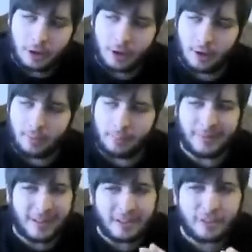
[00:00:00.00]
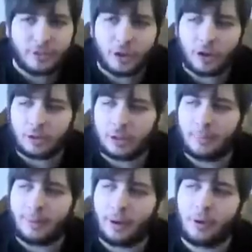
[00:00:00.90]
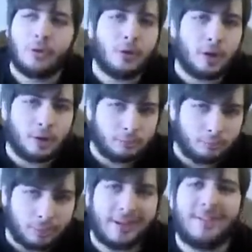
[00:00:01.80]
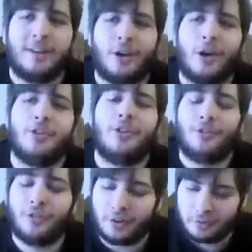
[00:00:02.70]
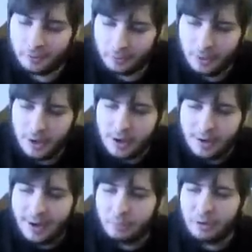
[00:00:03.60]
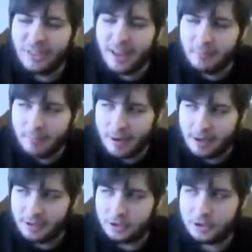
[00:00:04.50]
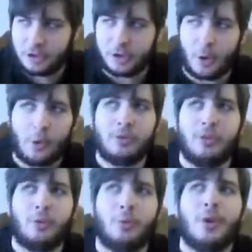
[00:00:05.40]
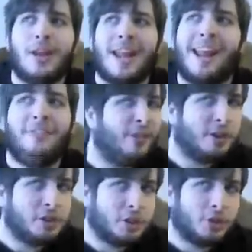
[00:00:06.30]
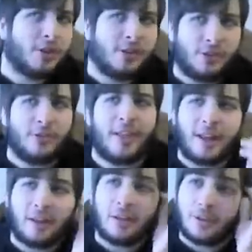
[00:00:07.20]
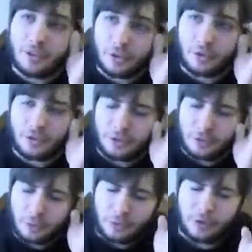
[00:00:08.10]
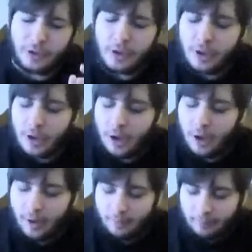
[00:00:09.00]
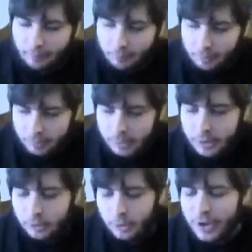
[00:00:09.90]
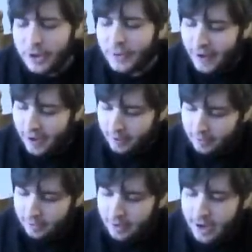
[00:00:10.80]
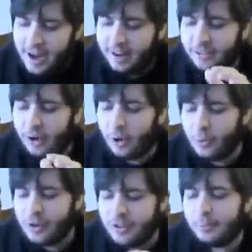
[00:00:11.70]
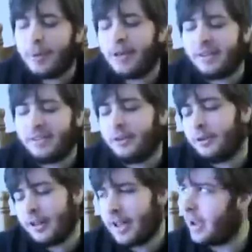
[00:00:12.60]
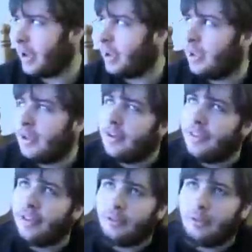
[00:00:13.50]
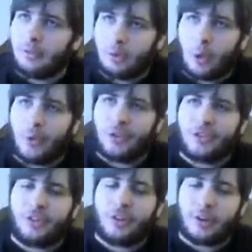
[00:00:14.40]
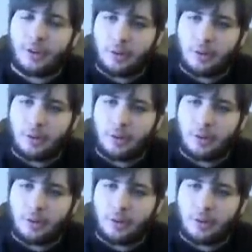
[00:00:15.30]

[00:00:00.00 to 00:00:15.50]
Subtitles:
But let's talk about placing cards in front of you. Now what that means is you're going to adventure into that certain suit. You look at your hand, and it's always best to lay the lowest